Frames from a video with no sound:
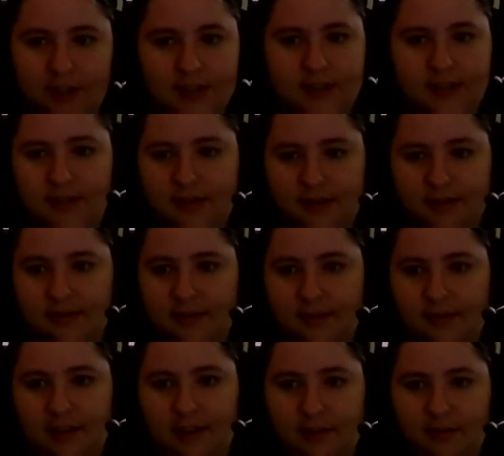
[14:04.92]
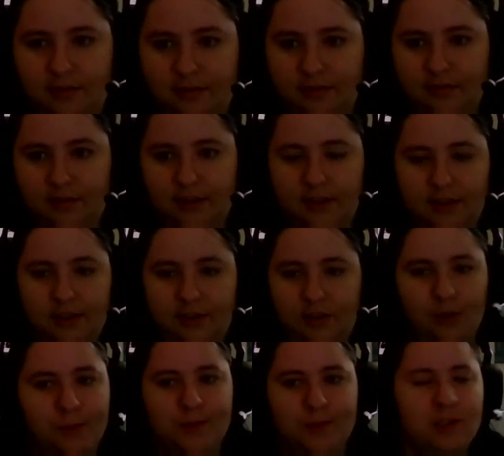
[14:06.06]
is,
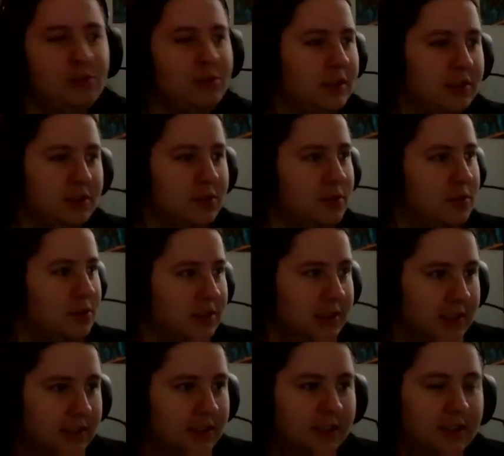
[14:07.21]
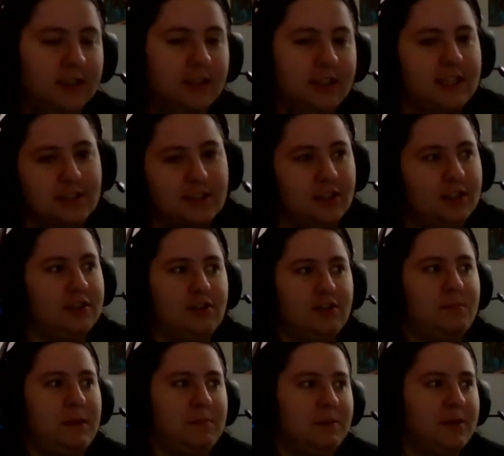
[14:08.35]
almost 2 years old, that's good to show
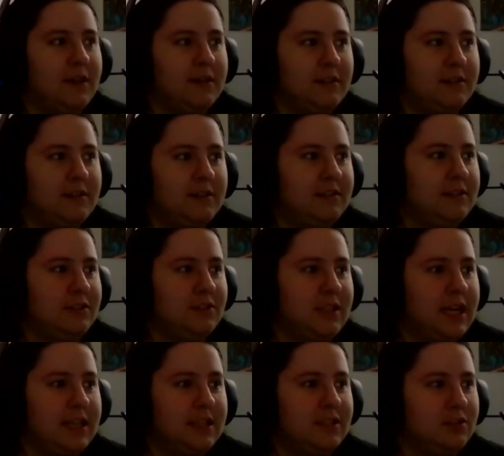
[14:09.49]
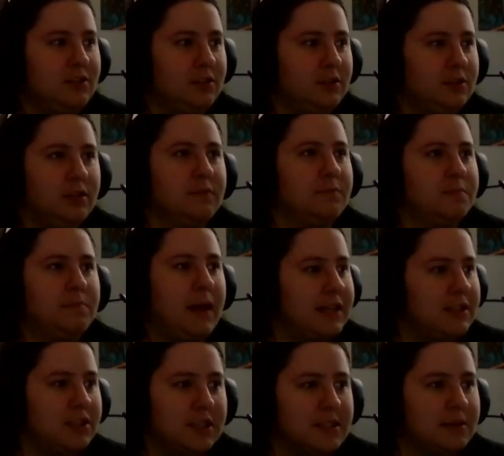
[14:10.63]
people how to do that too. Or
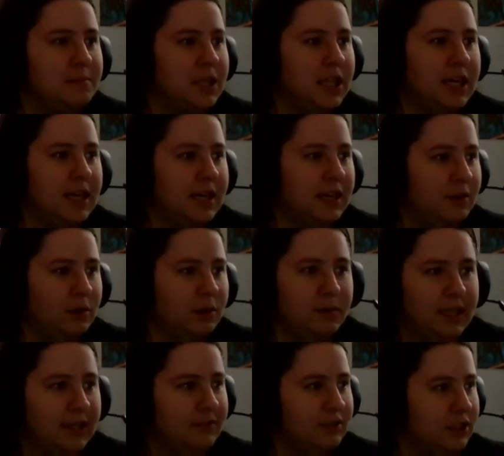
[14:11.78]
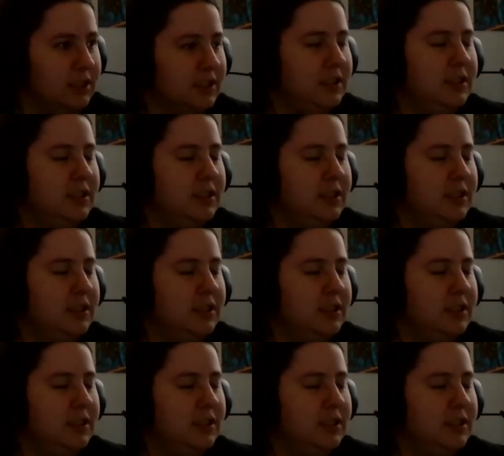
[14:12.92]
patch doesn't apply or whatever,